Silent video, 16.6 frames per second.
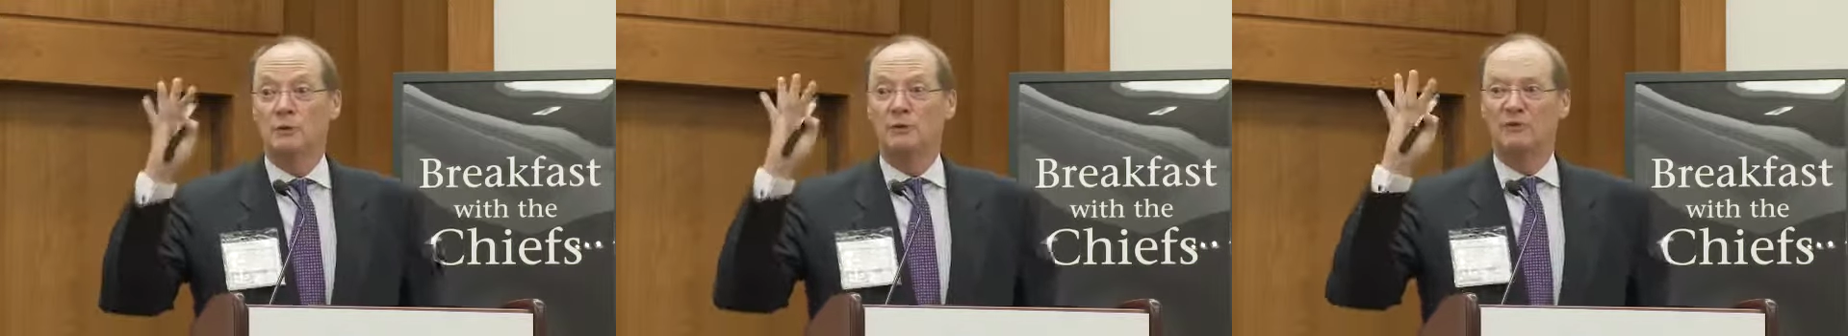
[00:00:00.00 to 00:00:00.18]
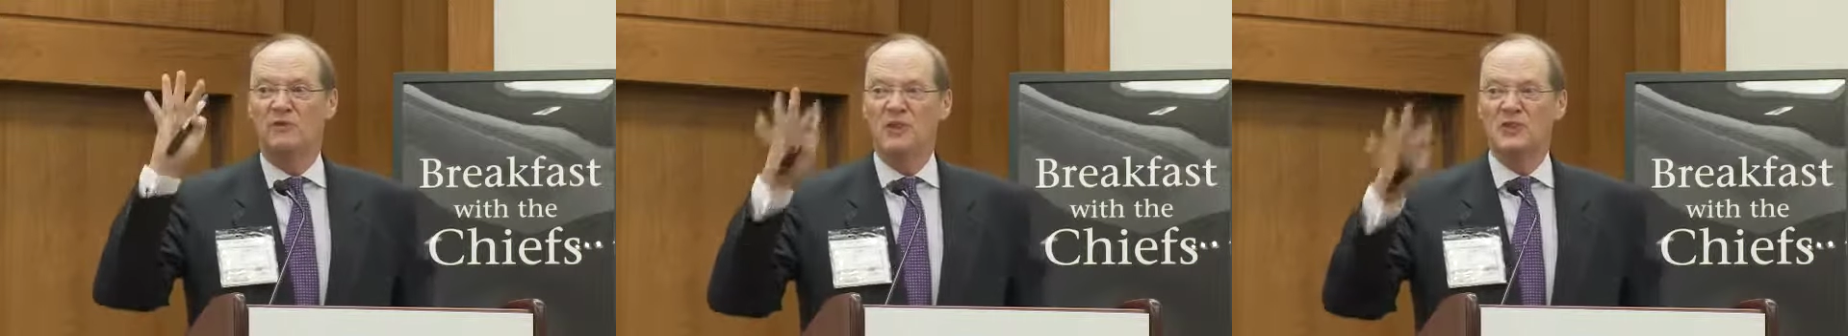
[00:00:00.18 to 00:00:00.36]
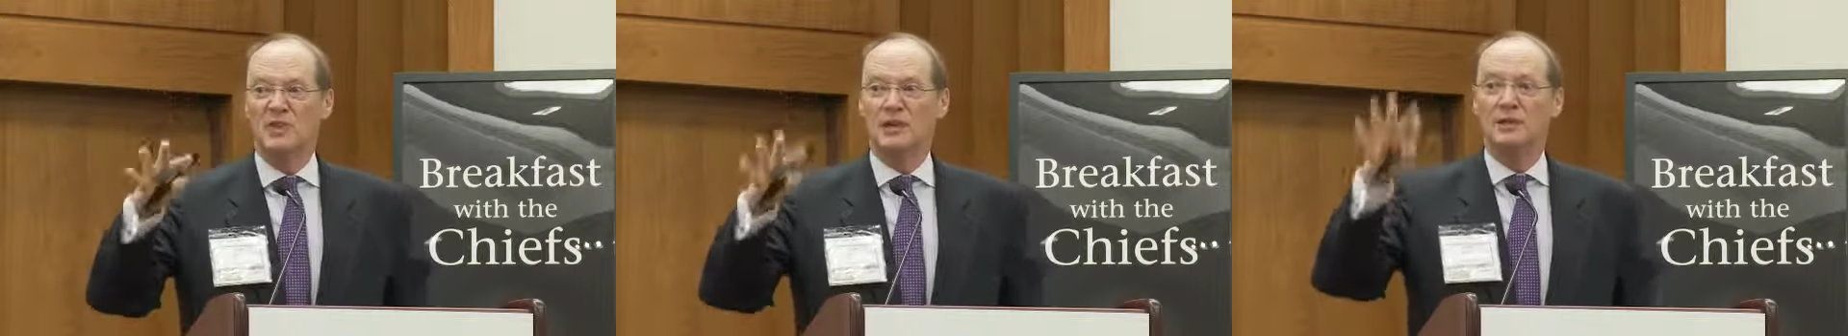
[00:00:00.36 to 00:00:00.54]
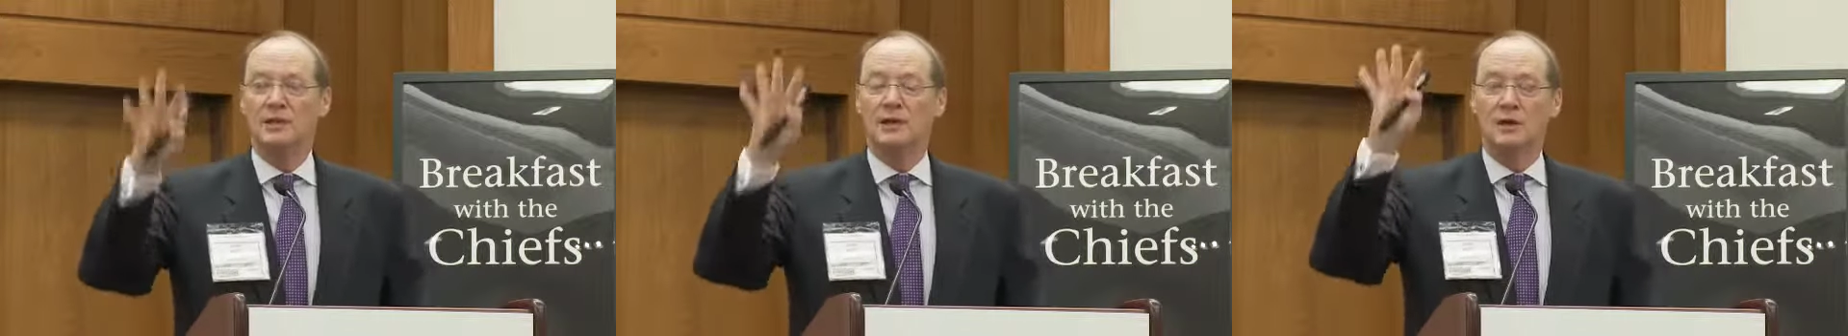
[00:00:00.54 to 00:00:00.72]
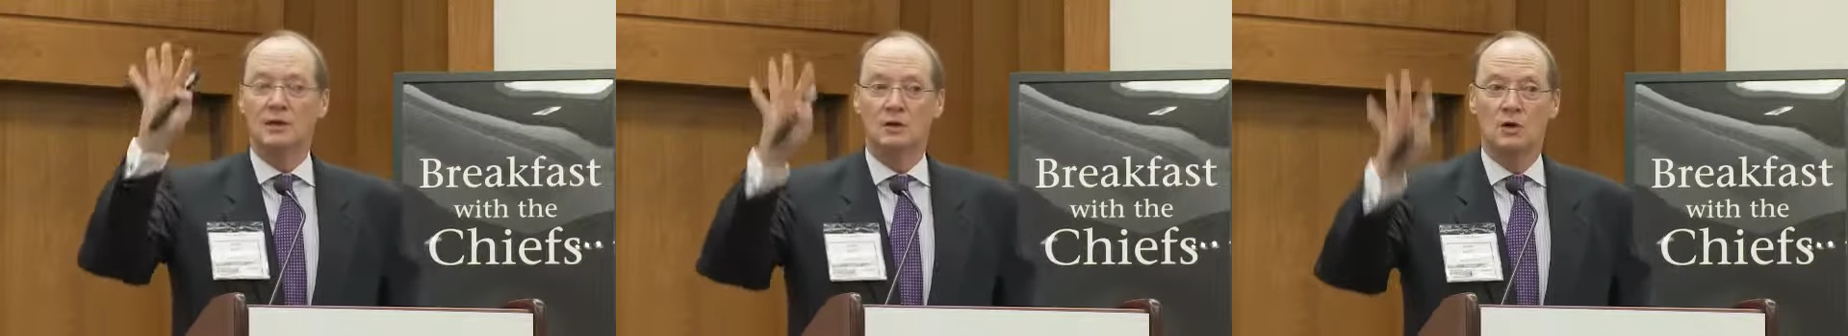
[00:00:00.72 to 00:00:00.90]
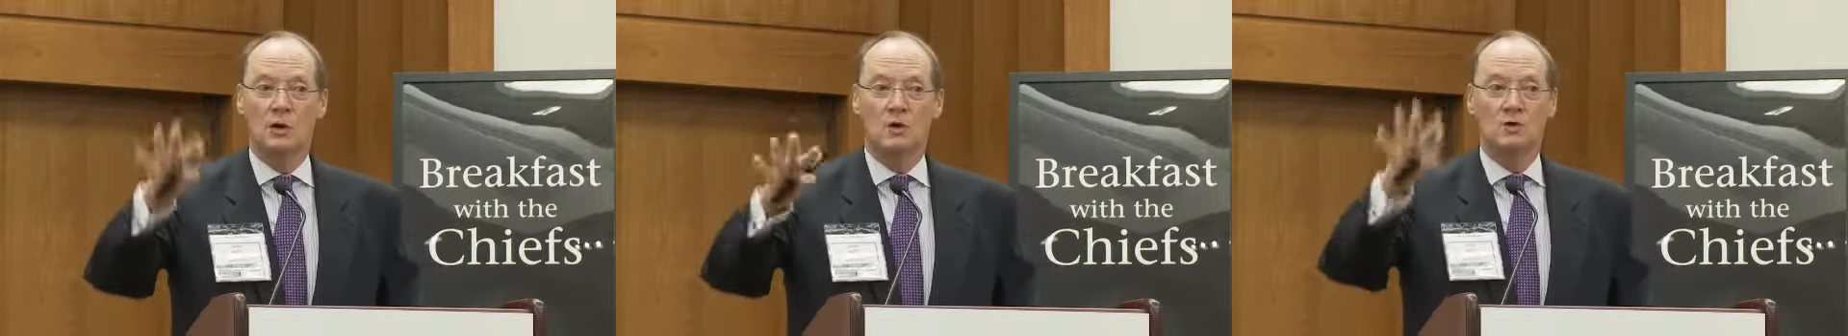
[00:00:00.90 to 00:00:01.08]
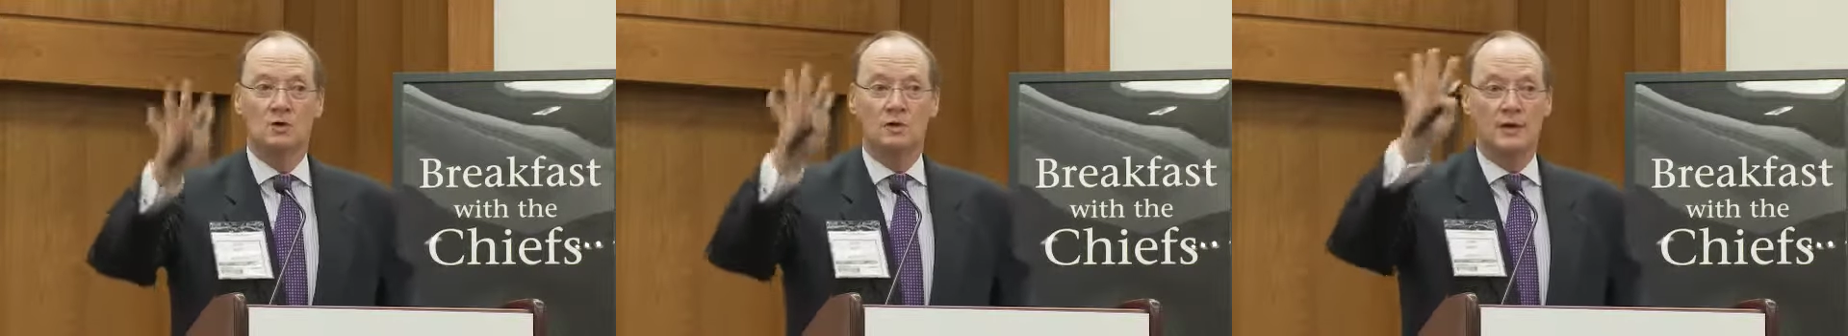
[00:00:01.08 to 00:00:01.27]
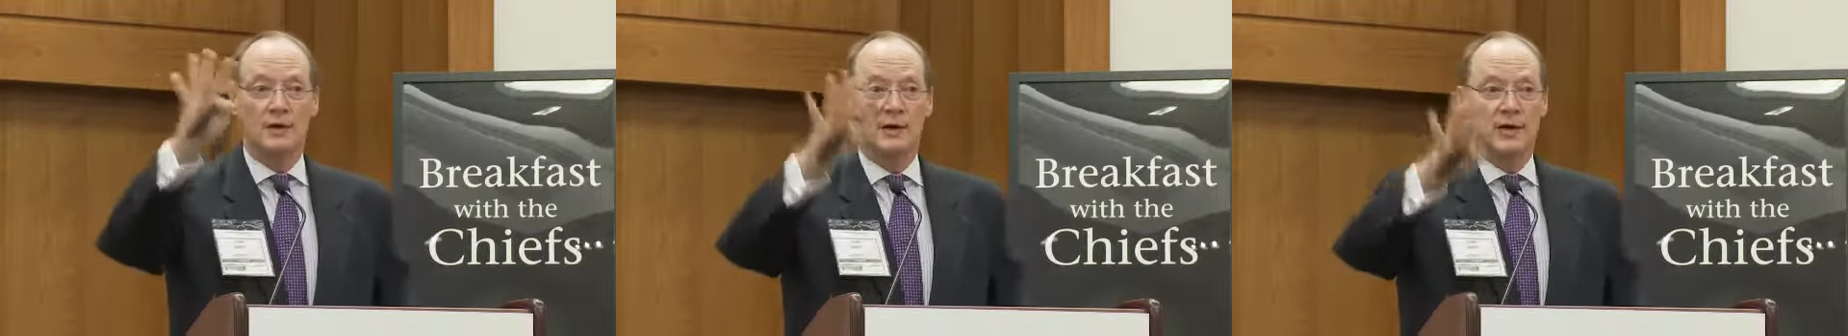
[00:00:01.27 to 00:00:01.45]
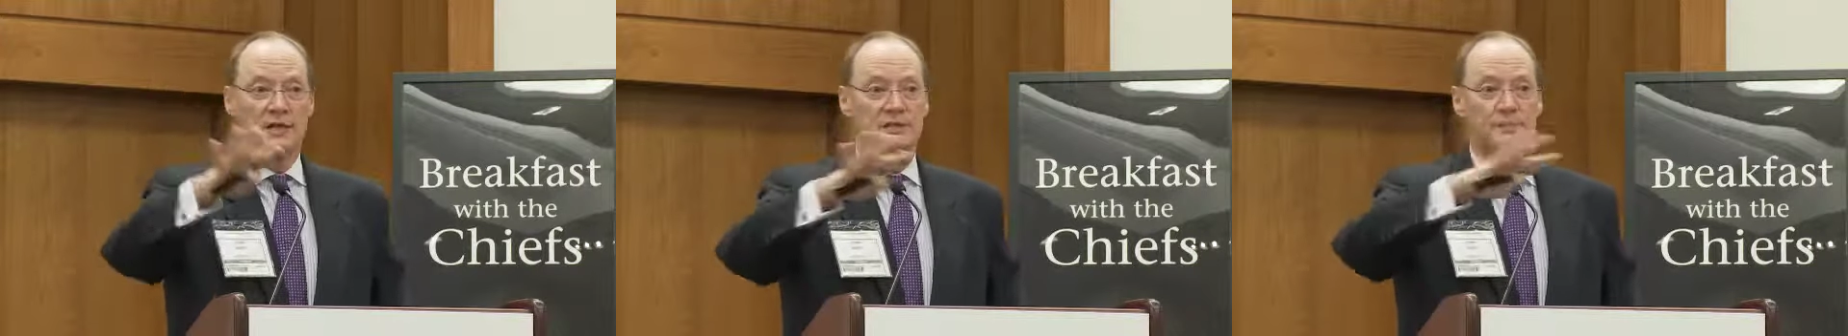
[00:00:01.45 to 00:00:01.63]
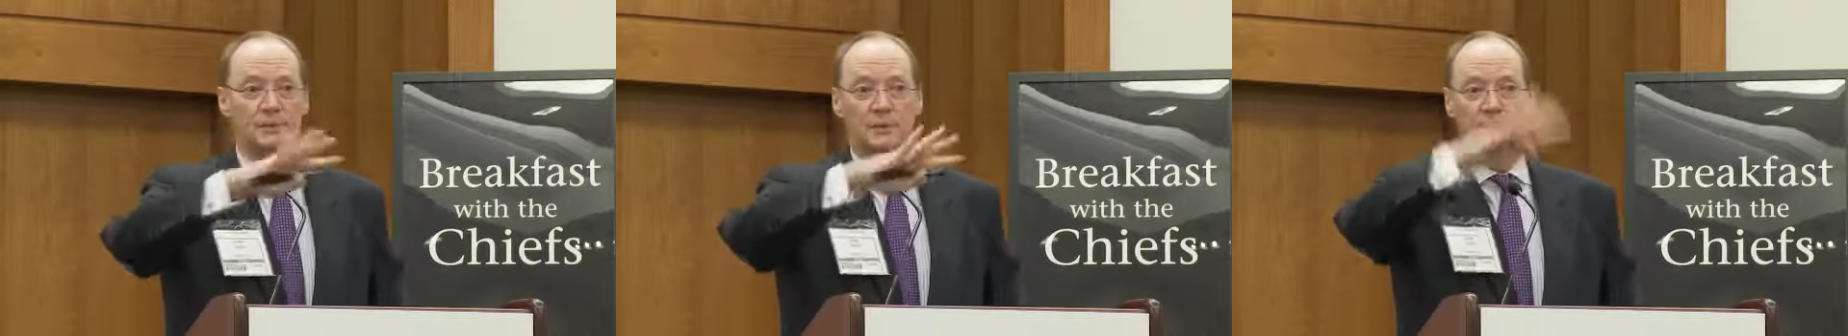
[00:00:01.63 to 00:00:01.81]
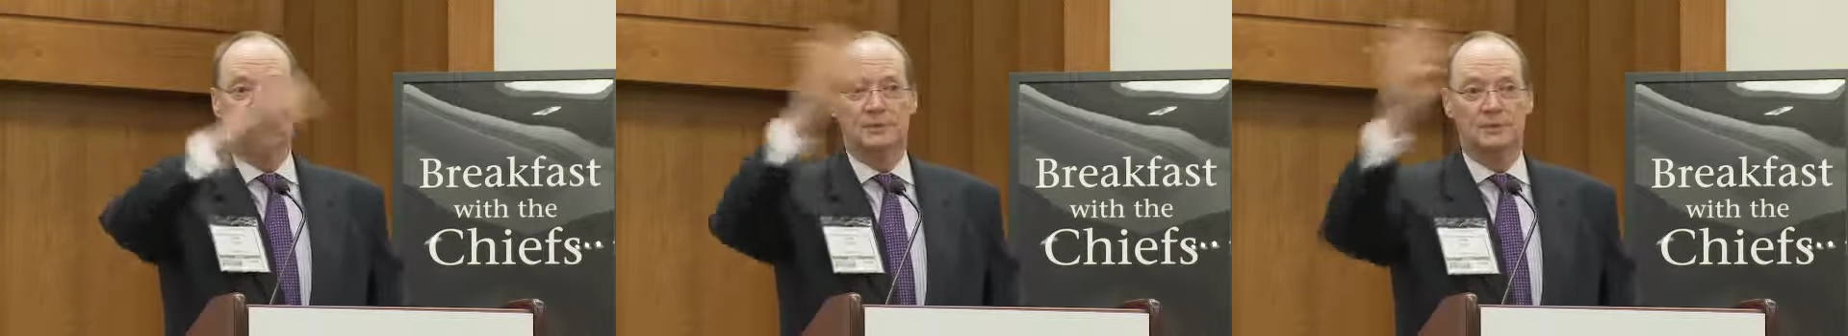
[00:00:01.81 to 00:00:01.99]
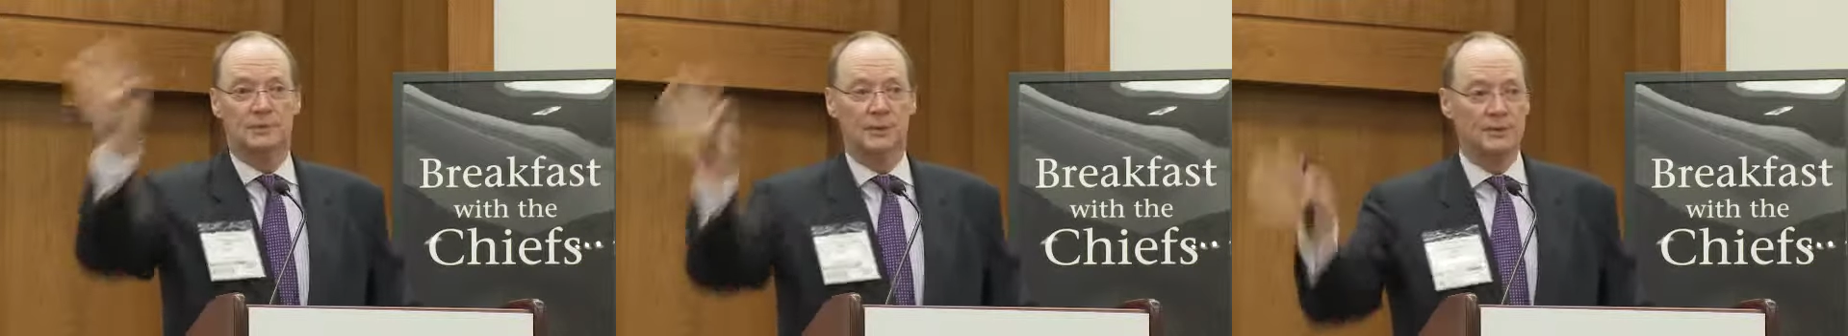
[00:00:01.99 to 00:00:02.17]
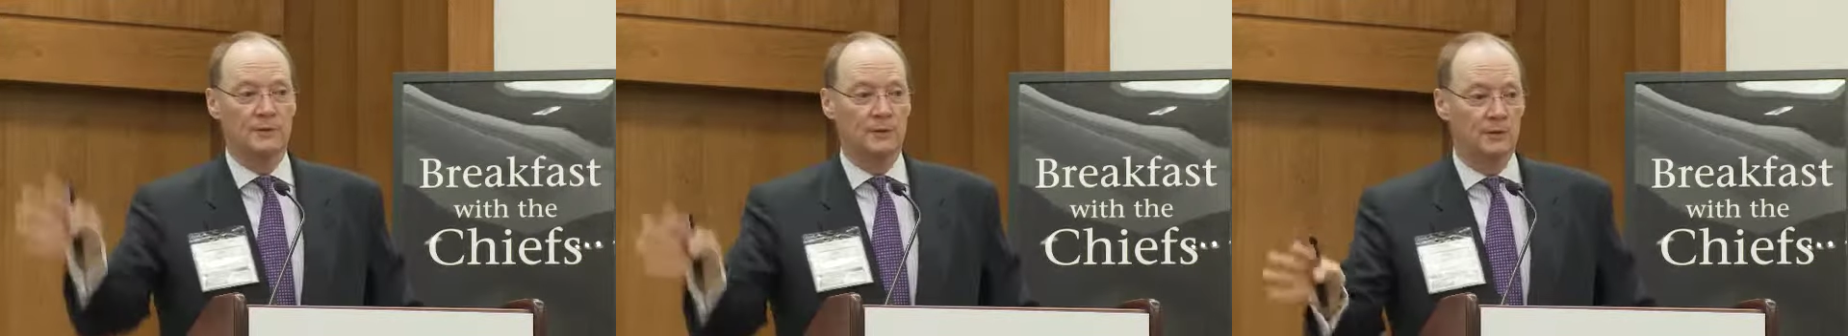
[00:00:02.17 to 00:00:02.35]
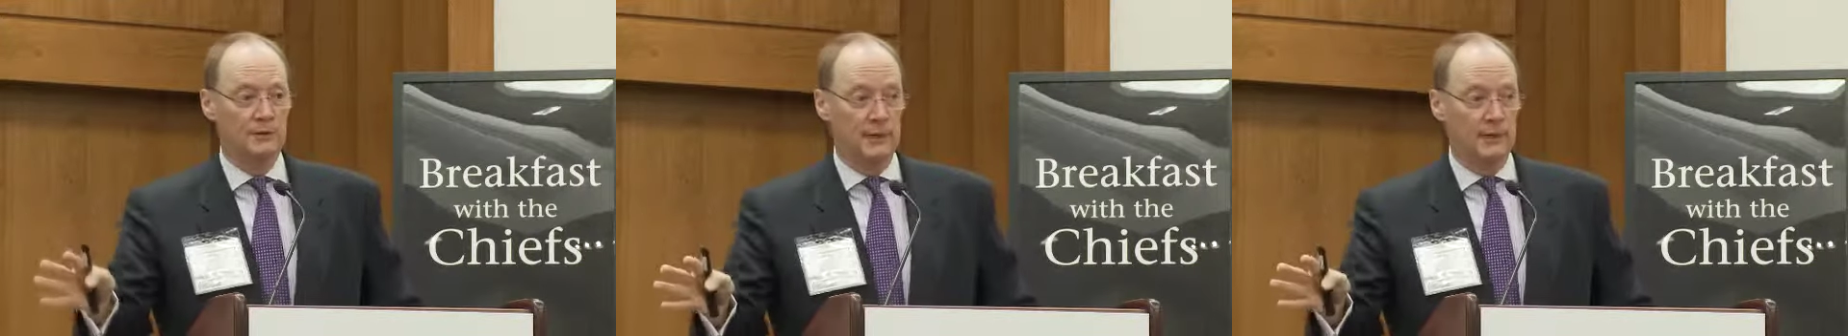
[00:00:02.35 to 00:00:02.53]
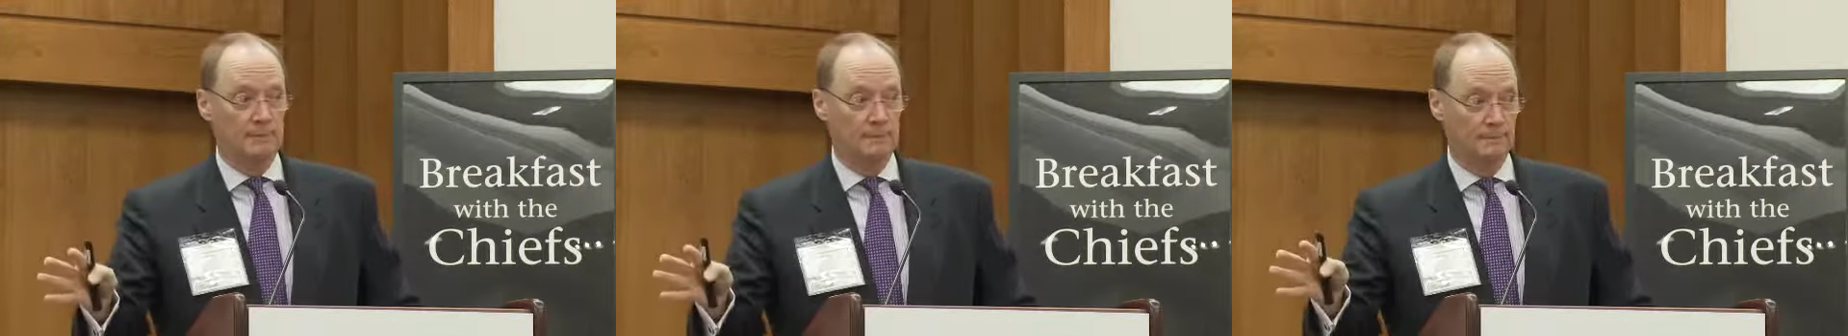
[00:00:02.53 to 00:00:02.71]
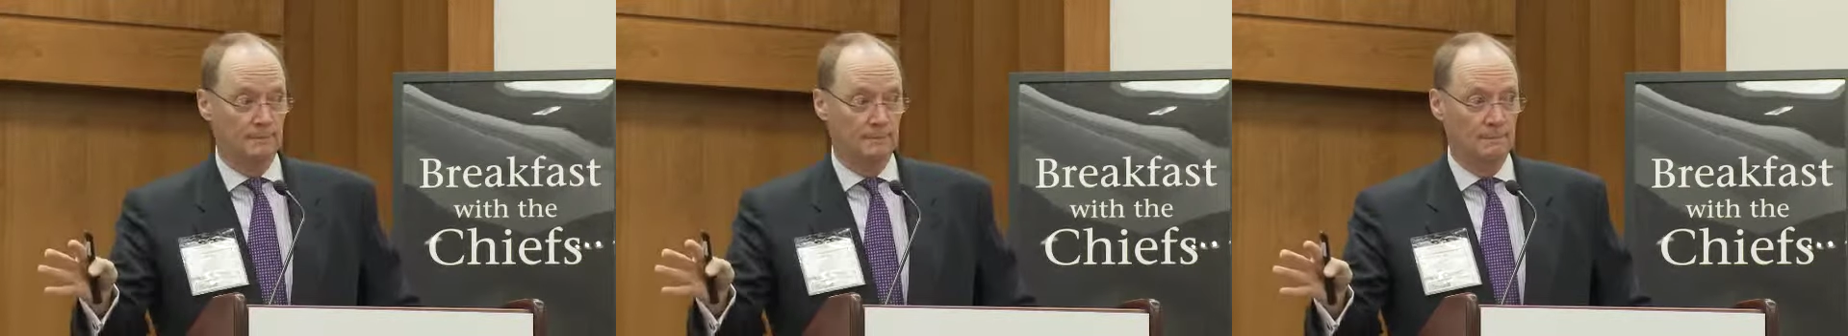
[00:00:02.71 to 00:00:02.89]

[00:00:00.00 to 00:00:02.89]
we physically go to the hospital, spend the whole day,